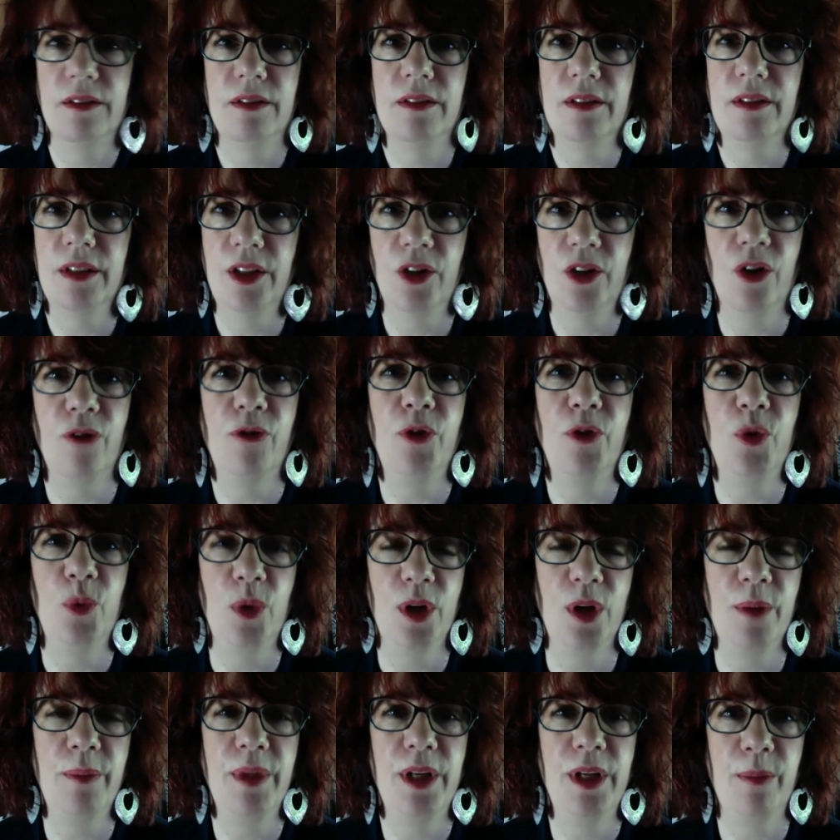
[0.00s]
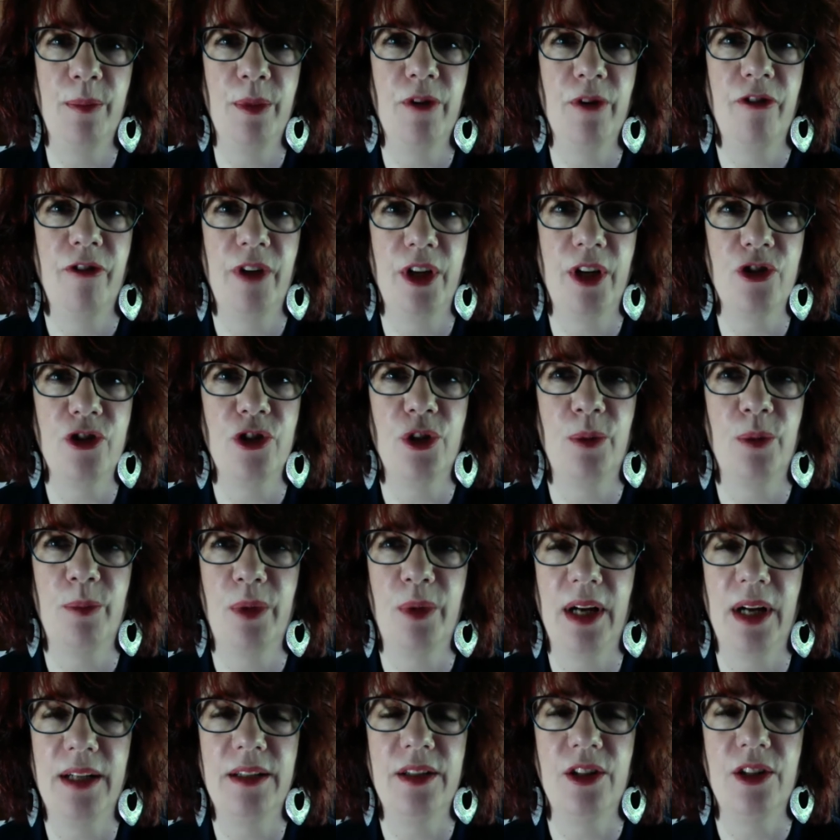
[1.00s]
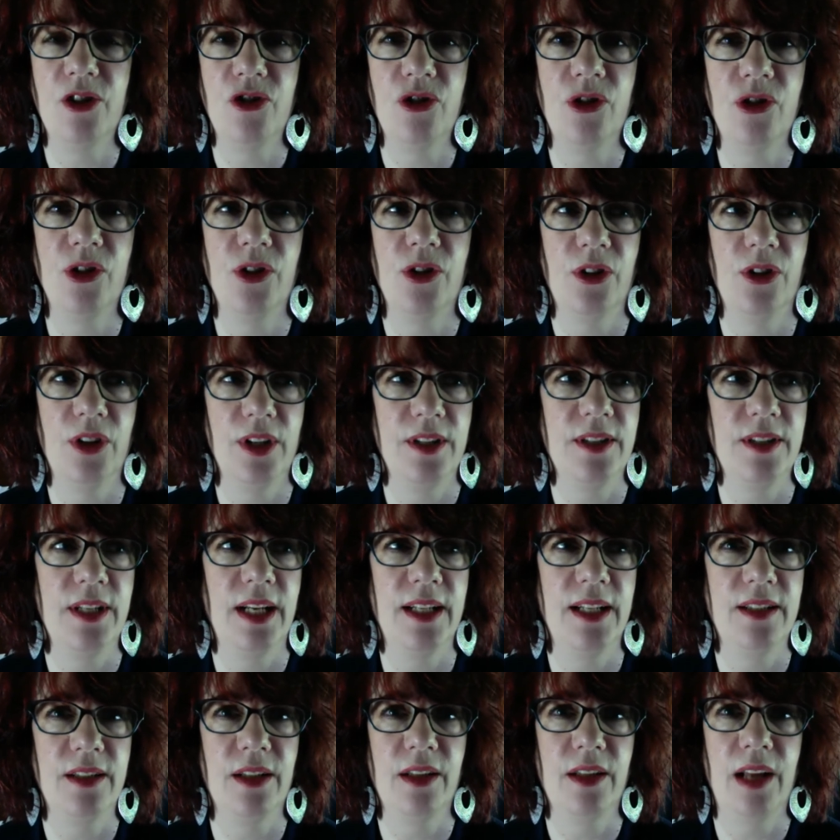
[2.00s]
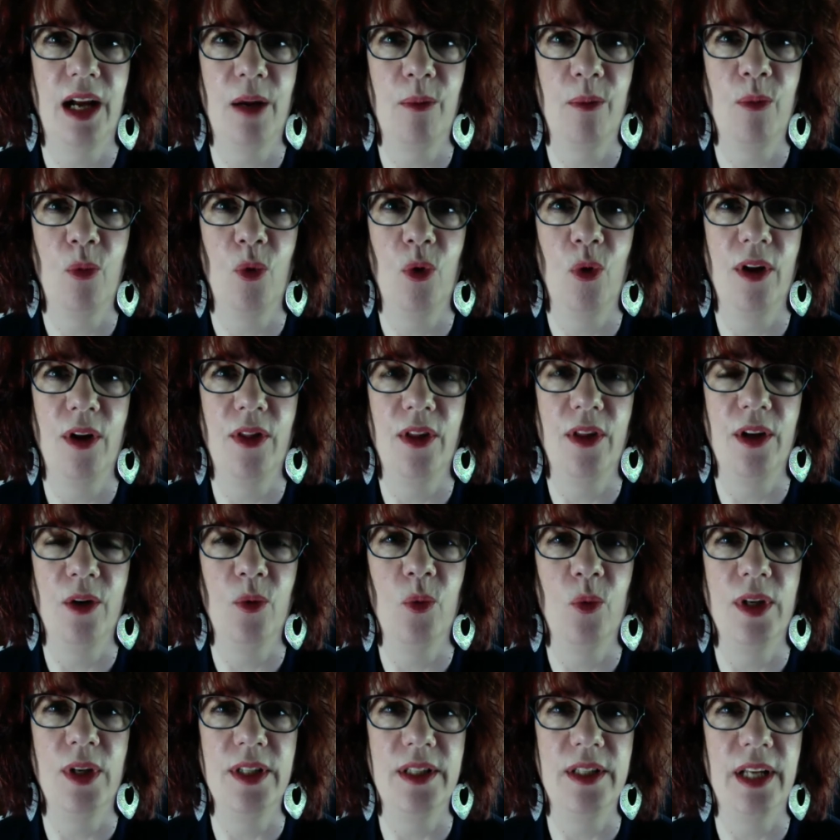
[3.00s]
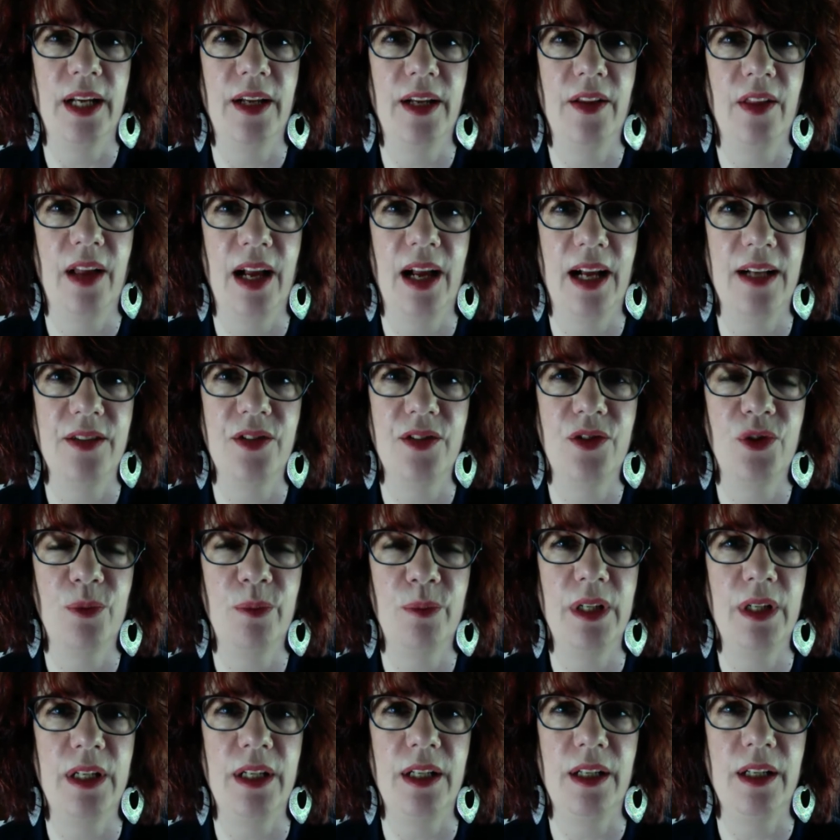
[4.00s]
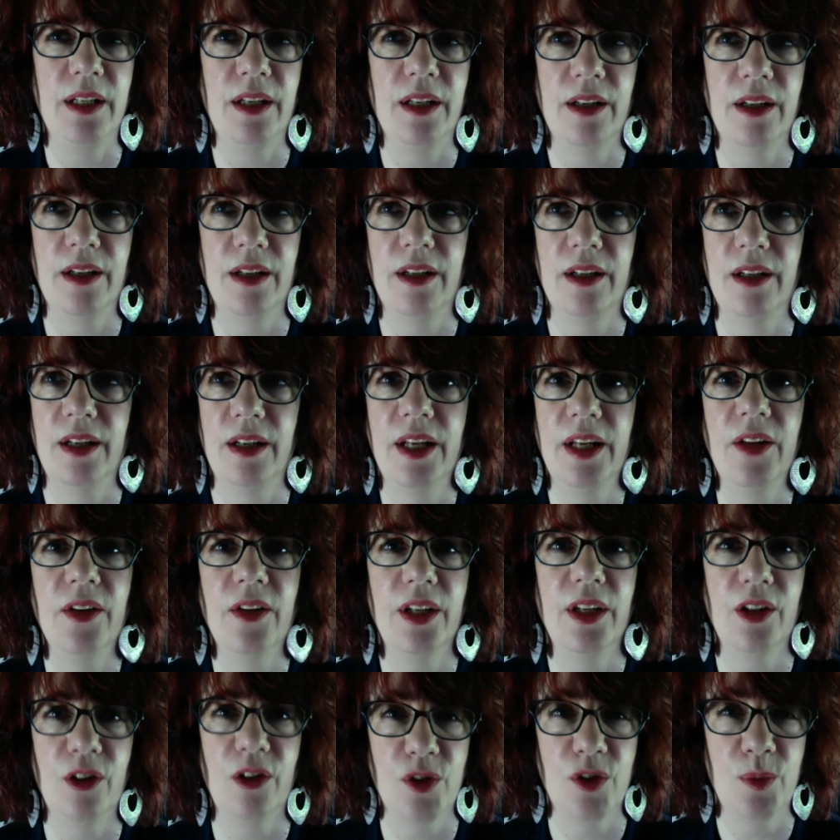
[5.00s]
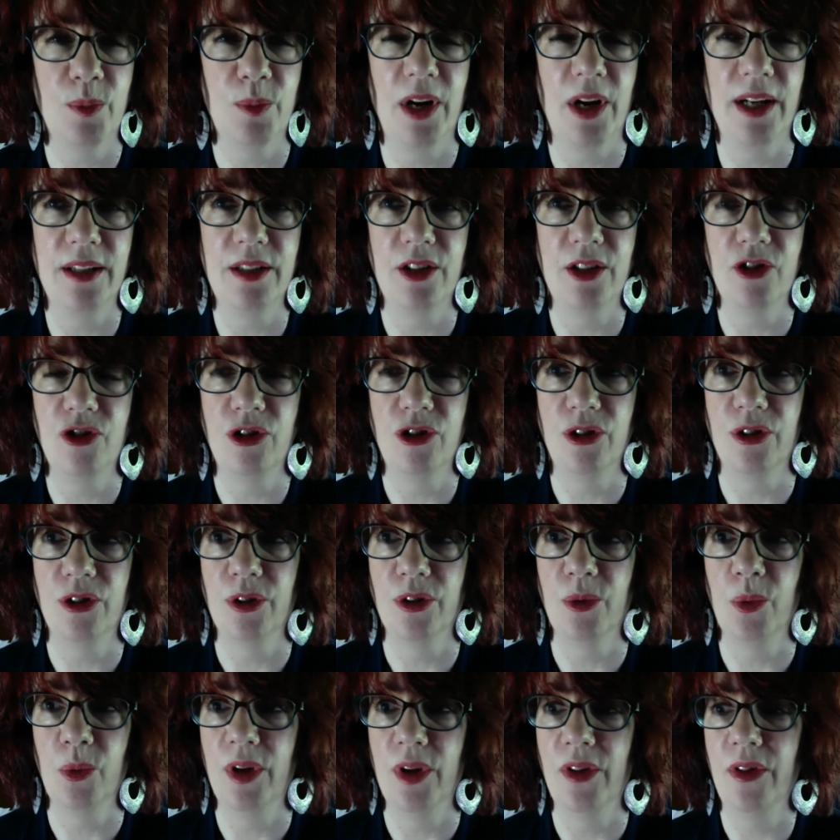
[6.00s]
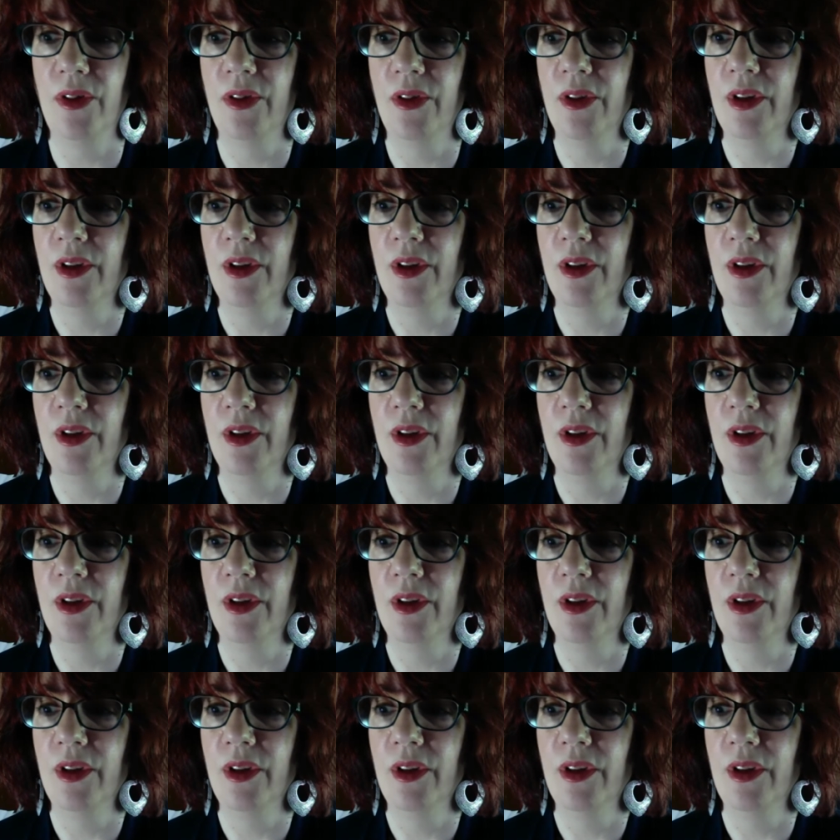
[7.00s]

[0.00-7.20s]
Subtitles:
If you want to be a professional practitioner, it takes a lot more than a one-day class to be a healing arts practitioner with,